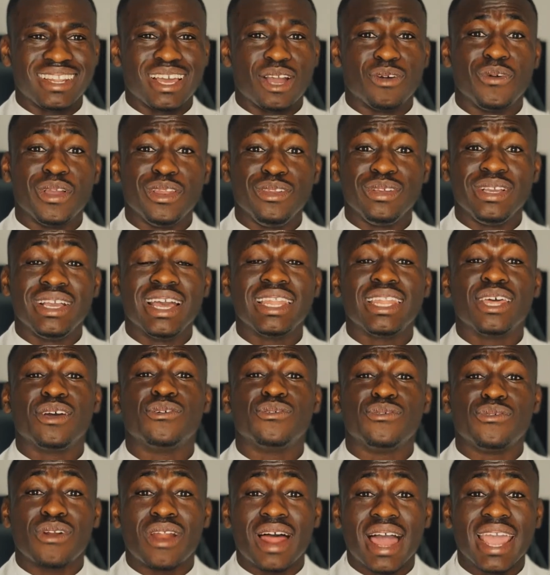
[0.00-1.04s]
that when you get the
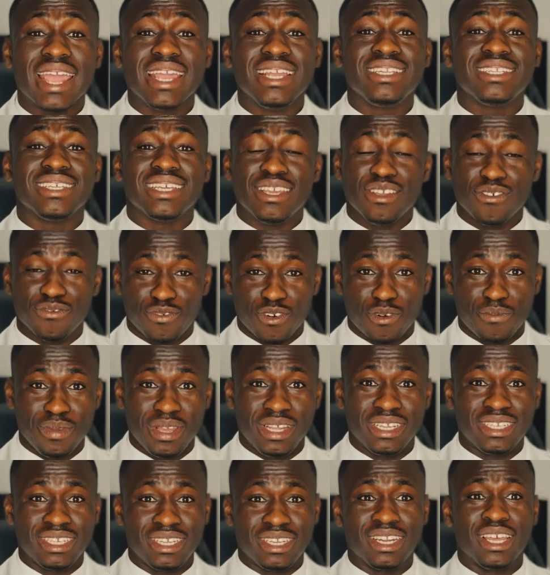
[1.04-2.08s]
right
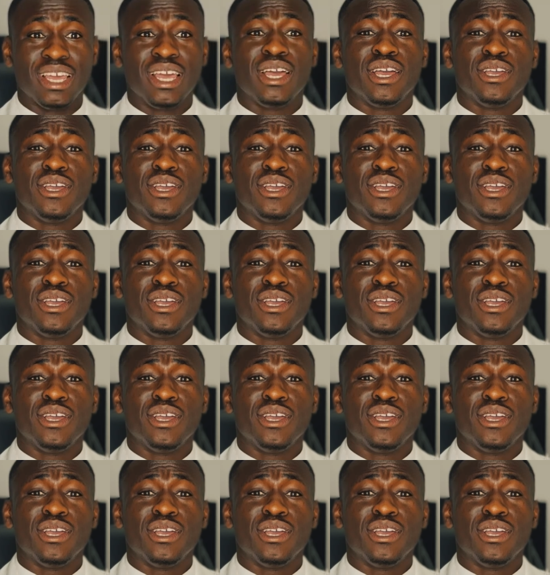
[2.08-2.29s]
information,